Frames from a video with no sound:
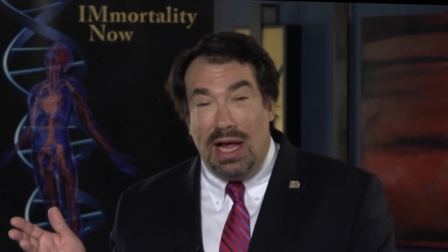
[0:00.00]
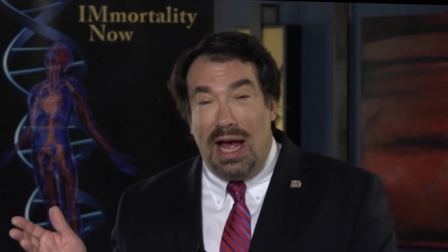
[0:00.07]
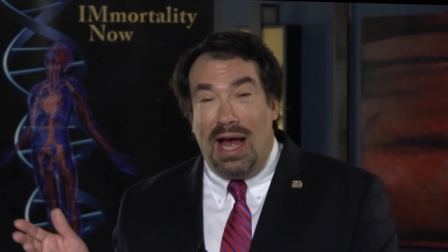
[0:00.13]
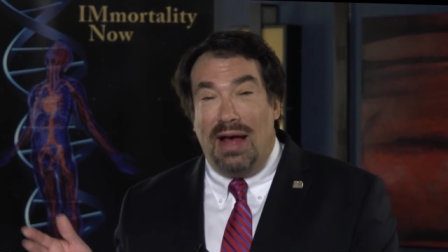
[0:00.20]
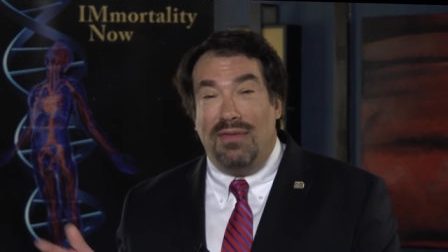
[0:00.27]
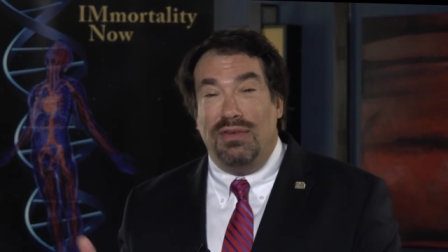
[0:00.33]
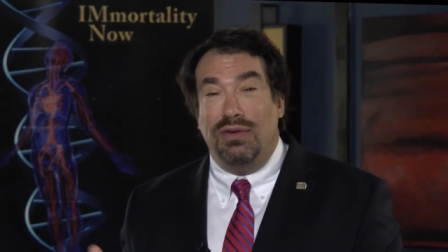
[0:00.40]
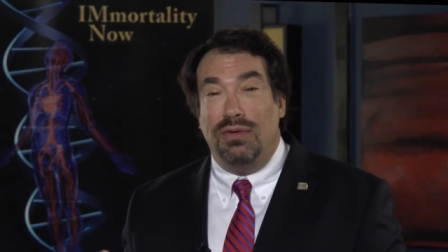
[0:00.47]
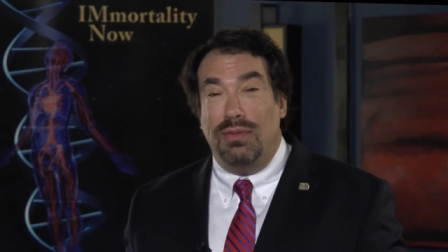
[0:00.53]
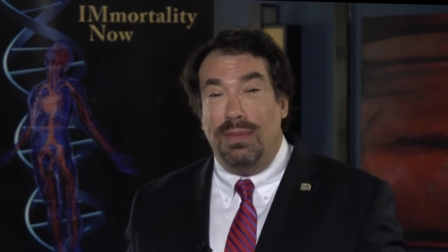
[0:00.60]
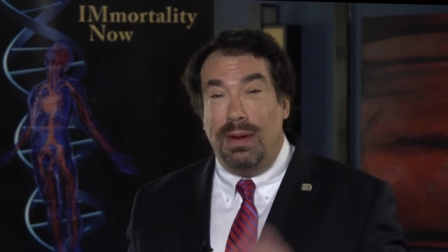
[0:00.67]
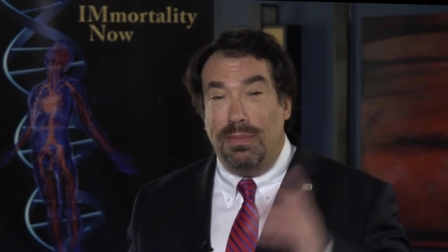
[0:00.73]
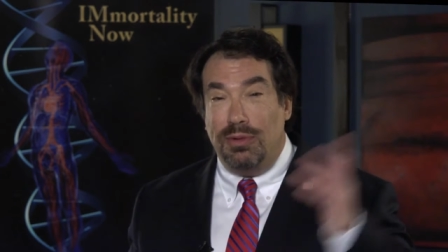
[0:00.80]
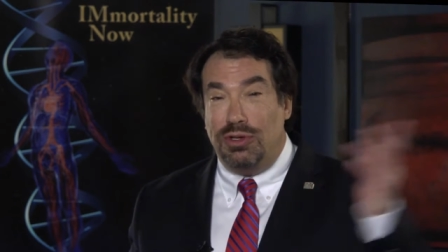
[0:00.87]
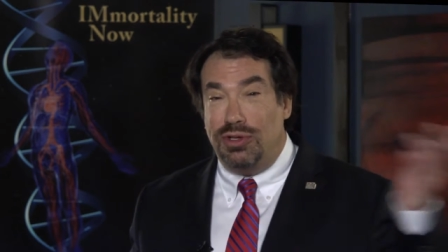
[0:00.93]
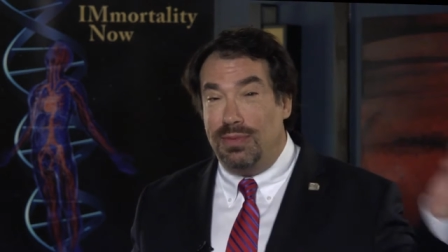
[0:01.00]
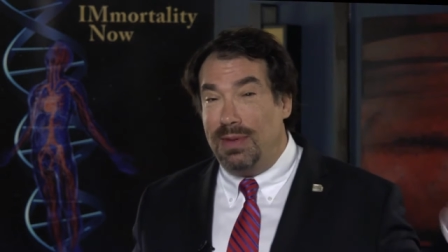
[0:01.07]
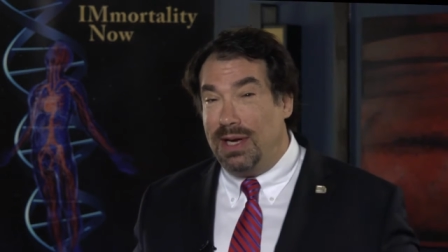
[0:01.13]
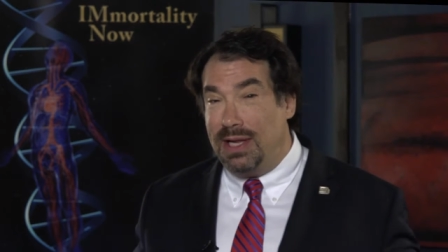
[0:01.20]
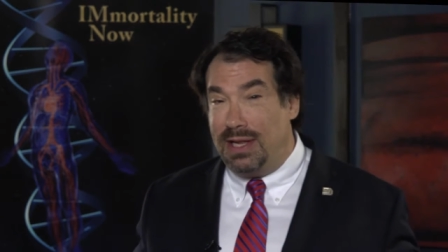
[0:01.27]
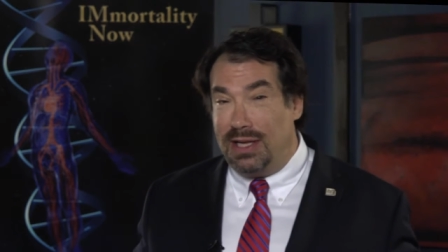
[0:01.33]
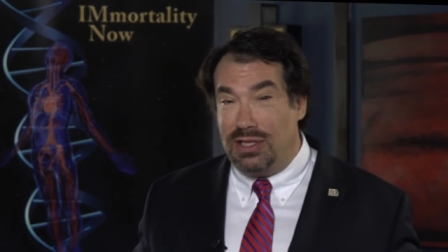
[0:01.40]
Having to remember too
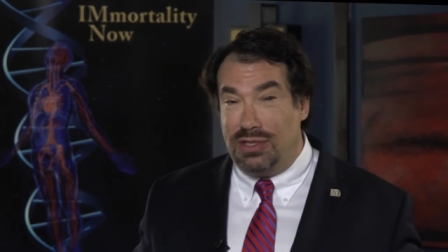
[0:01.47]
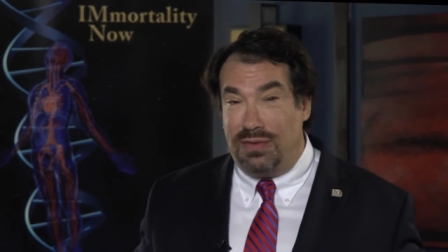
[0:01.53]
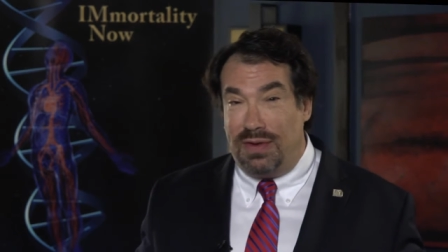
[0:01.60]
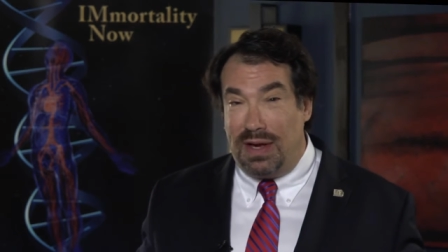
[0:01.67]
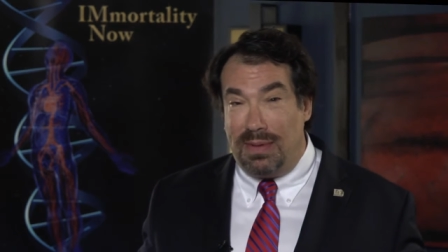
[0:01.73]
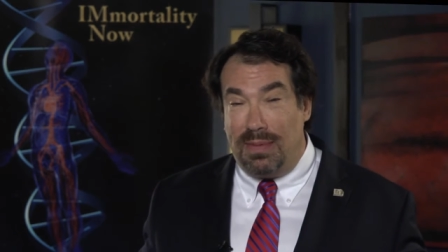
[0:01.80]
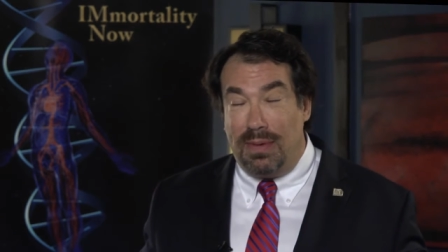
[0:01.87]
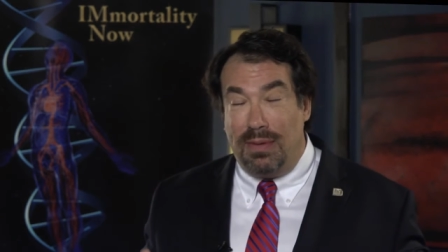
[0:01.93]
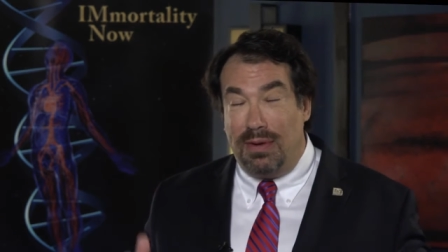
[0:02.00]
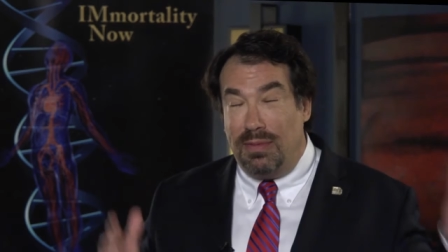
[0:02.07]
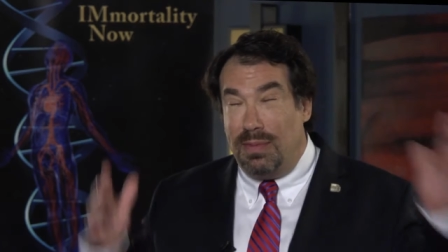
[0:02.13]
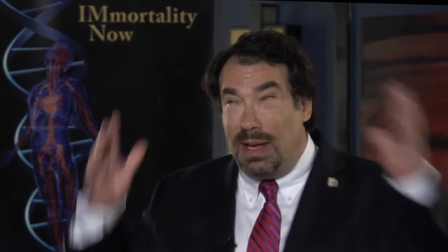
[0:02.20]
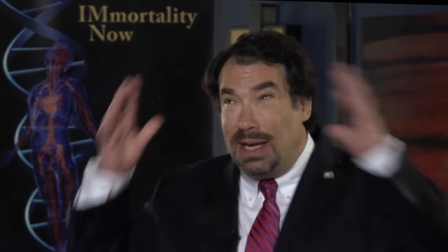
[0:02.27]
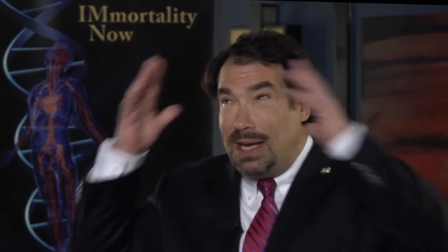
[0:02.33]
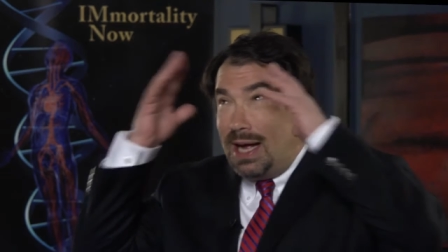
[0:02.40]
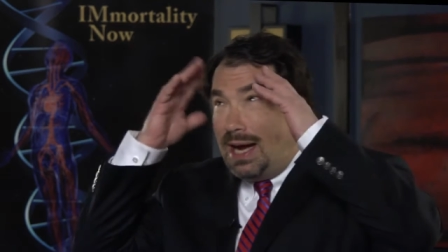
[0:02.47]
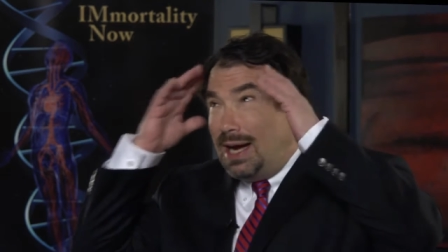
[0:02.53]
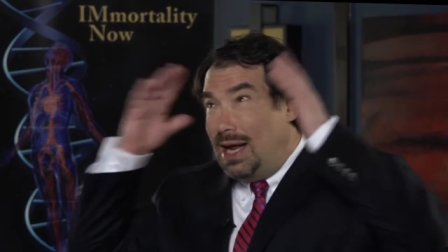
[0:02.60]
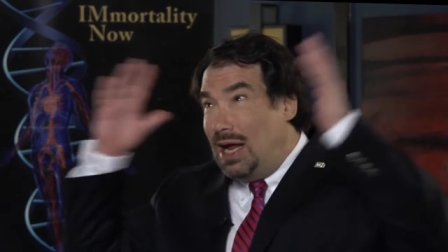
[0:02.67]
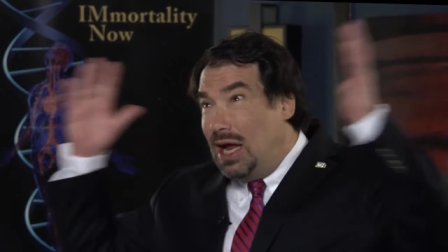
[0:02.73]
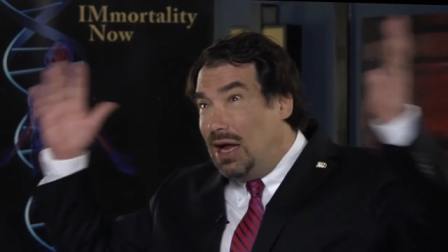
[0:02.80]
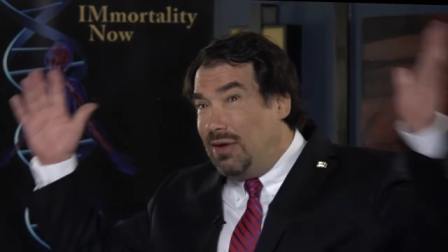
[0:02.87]
many things affects memory. Oh my God,
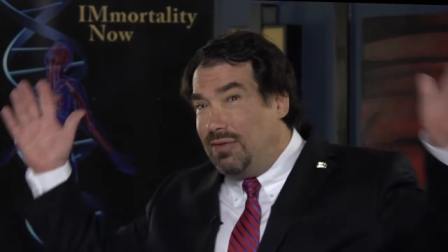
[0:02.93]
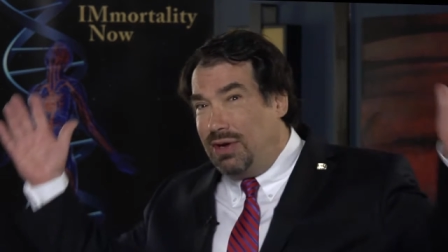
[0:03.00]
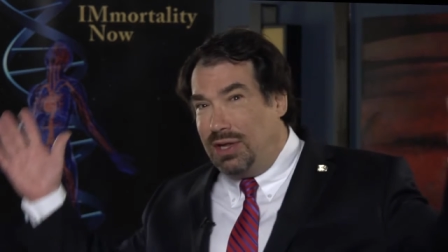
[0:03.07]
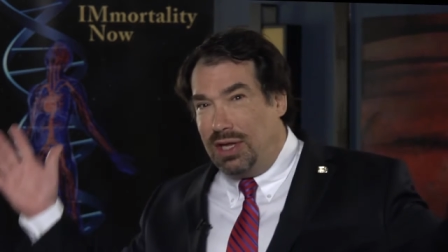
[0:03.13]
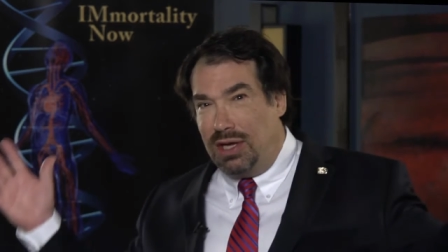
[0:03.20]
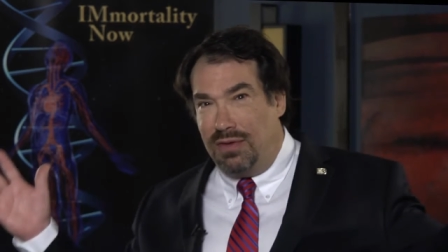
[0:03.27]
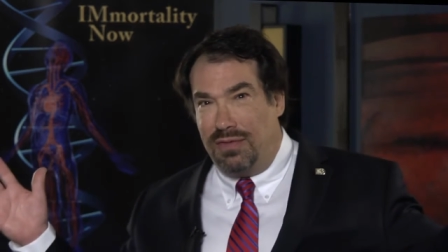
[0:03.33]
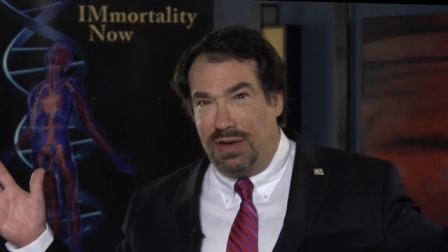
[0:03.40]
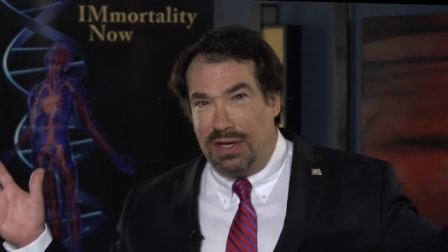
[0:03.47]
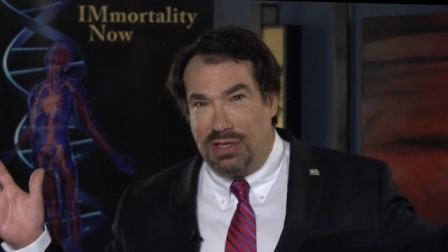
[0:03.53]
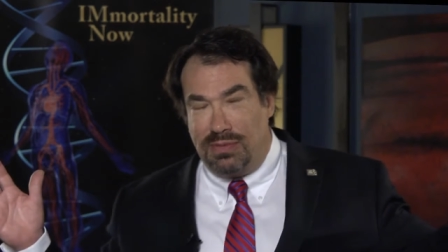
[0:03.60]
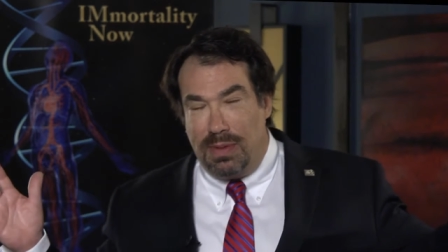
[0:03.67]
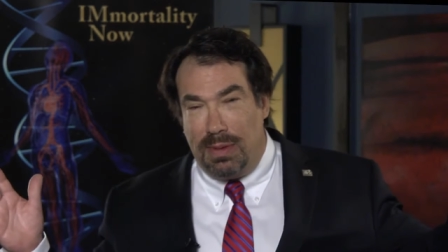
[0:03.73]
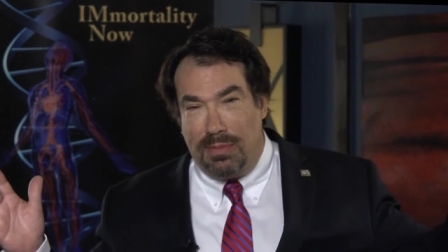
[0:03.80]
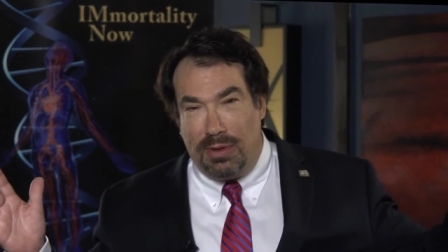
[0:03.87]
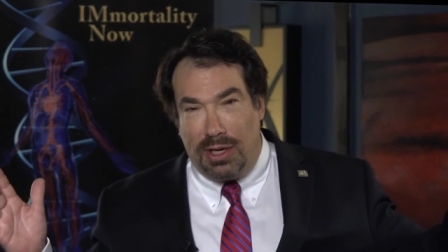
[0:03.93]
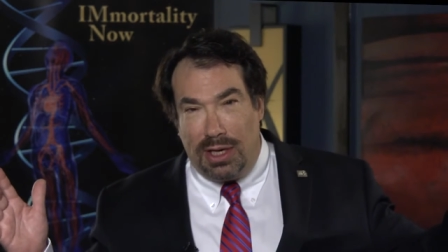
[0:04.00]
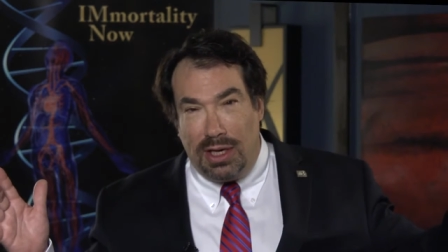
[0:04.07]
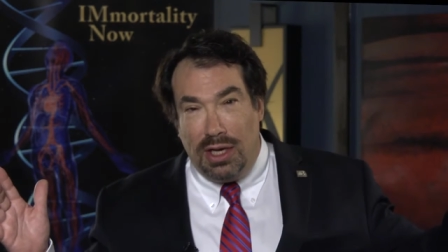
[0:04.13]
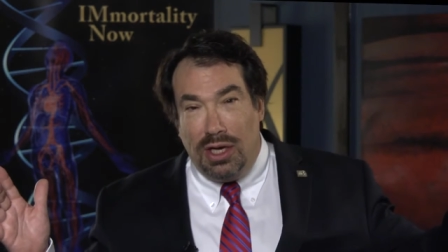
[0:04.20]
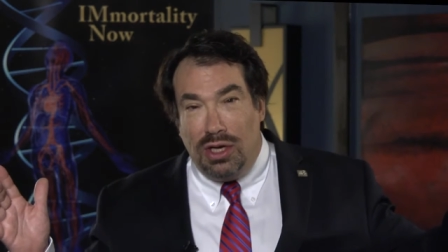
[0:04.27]
everything affects memory.